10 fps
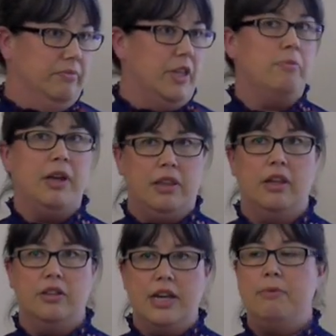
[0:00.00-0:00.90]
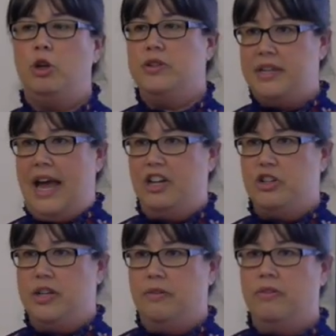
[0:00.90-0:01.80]
The, the W is an
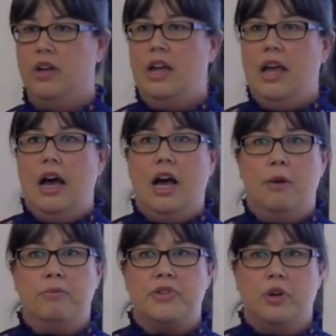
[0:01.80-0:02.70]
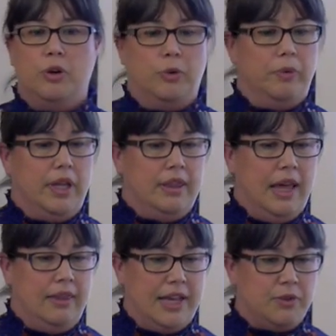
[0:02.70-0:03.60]
adjective. Um, so
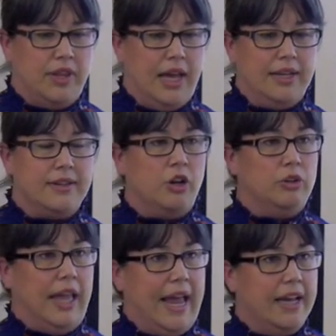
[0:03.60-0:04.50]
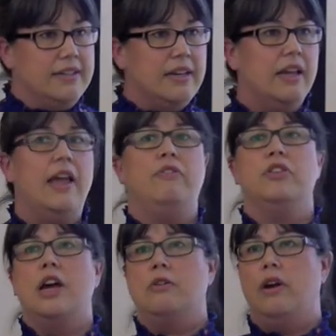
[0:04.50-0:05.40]
that, that's what that is. Or land, if
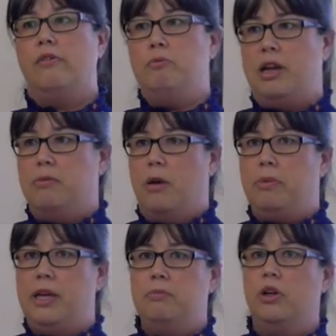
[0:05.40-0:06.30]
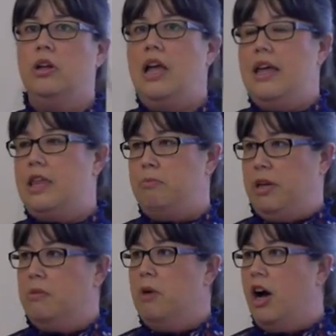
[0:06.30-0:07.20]
you're talking about Mi'kmaq people, then
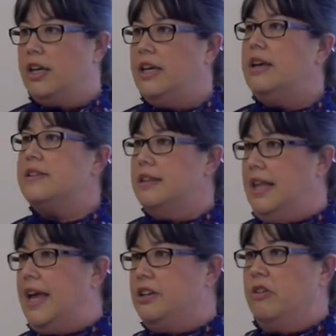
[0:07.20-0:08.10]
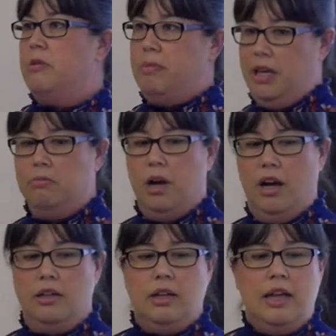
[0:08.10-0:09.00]
Mi'kmaq is the land of the Mi'kmaq.